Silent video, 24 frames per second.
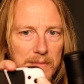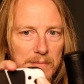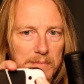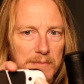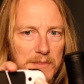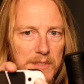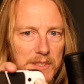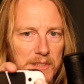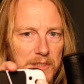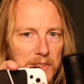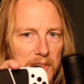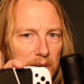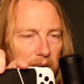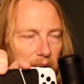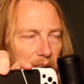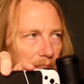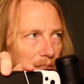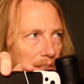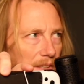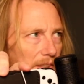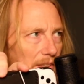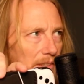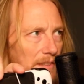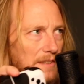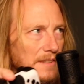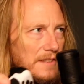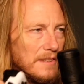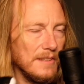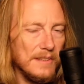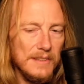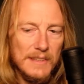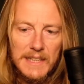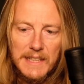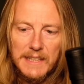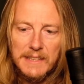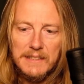start,
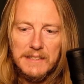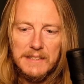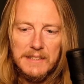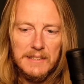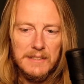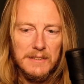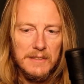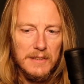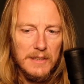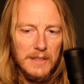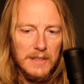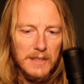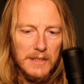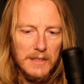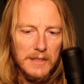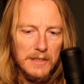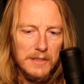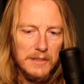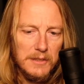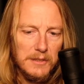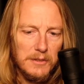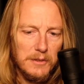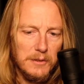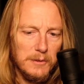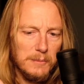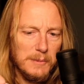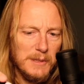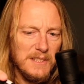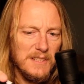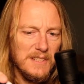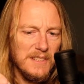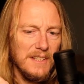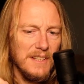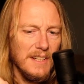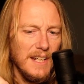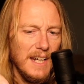select, shoulder
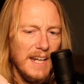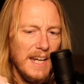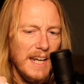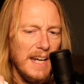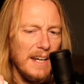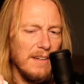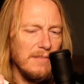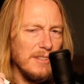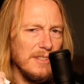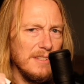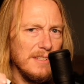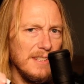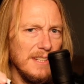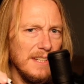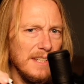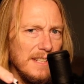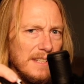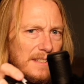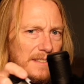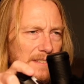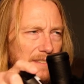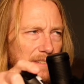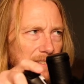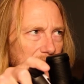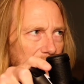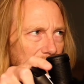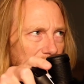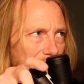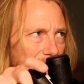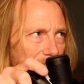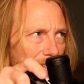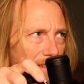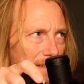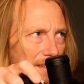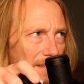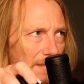buttons. Everything is
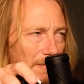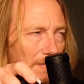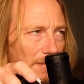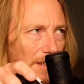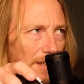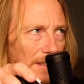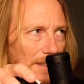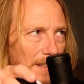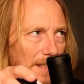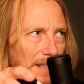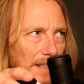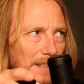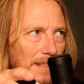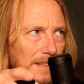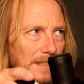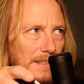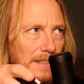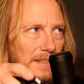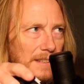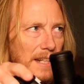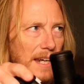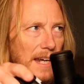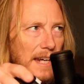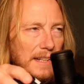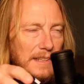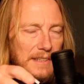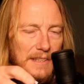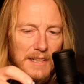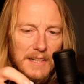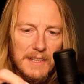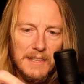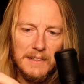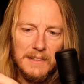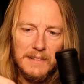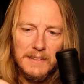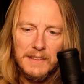very
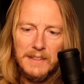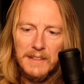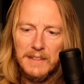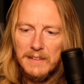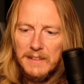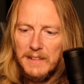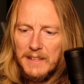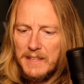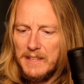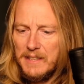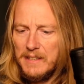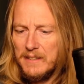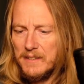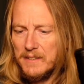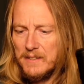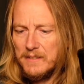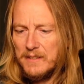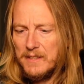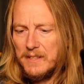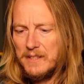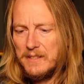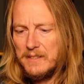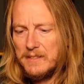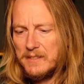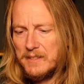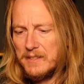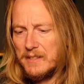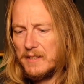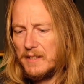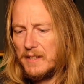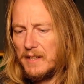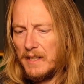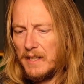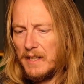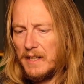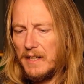tactile and clicky on these,
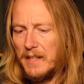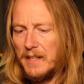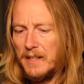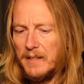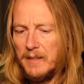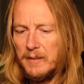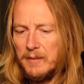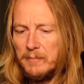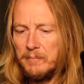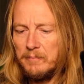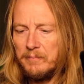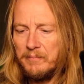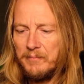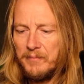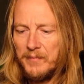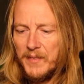and